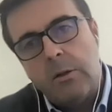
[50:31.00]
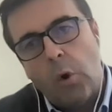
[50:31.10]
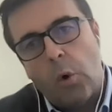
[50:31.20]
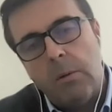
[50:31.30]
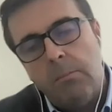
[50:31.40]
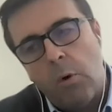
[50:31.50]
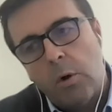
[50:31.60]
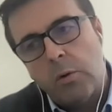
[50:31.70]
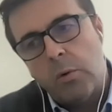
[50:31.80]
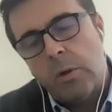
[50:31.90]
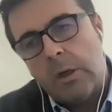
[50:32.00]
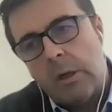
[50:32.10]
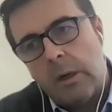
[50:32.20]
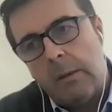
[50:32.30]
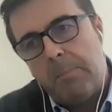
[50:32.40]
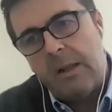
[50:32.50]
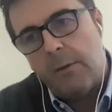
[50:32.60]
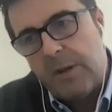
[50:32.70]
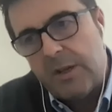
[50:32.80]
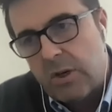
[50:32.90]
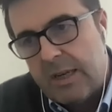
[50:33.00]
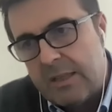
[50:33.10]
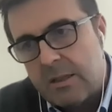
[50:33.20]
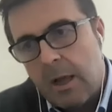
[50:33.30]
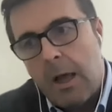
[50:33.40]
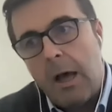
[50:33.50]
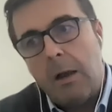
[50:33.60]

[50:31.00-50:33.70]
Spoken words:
talking more to the beneficiaries,